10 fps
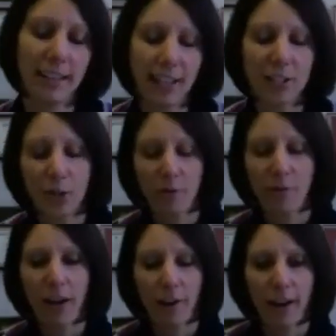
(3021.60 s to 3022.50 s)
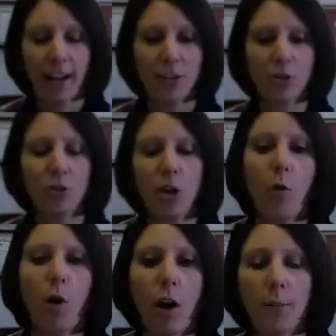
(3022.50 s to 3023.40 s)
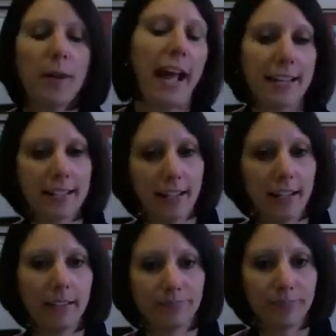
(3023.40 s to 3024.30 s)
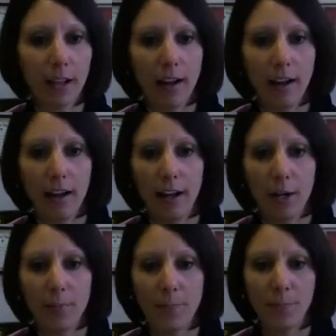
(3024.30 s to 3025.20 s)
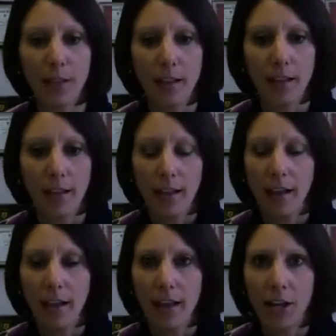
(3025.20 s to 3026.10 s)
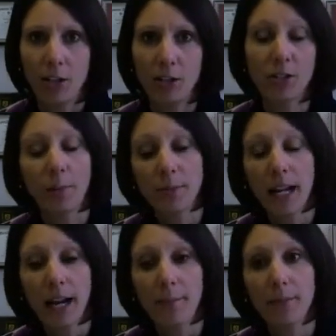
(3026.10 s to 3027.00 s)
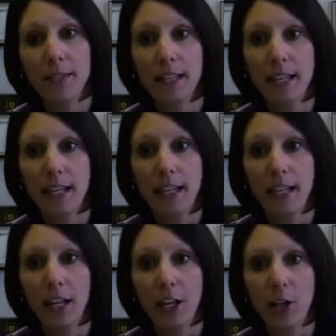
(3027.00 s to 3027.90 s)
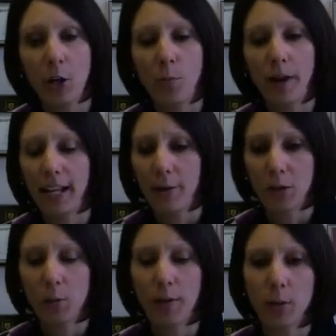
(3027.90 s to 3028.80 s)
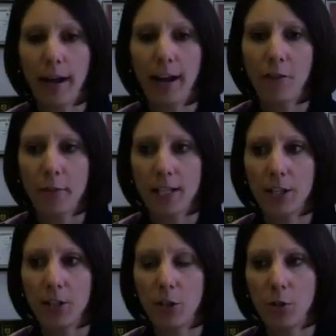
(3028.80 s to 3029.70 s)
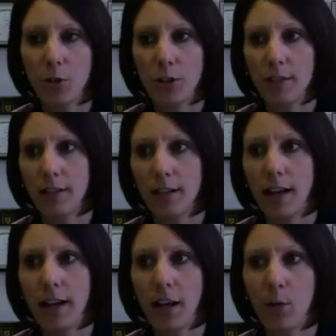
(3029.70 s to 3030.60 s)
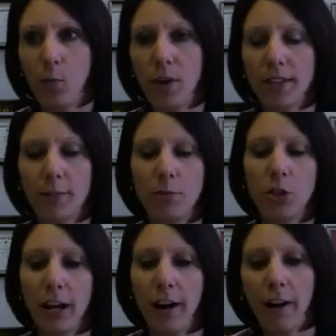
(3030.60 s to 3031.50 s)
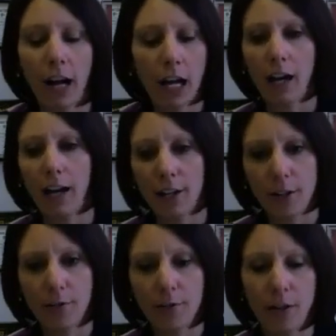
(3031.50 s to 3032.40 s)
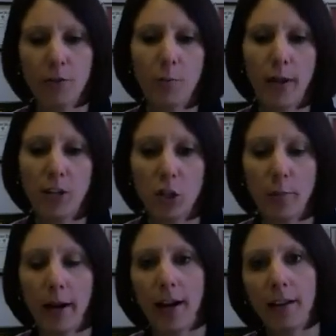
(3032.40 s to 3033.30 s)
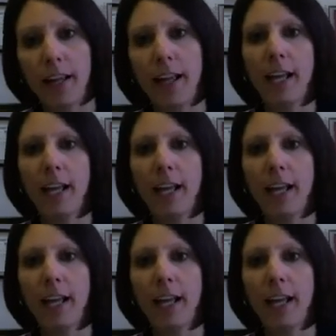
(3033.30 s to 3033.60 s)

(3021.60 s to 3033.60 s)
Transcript: I think it's going to vary. There's no harm in asking. Um, sometimes the you might get a response back from the institution uh, with some generic kind of information about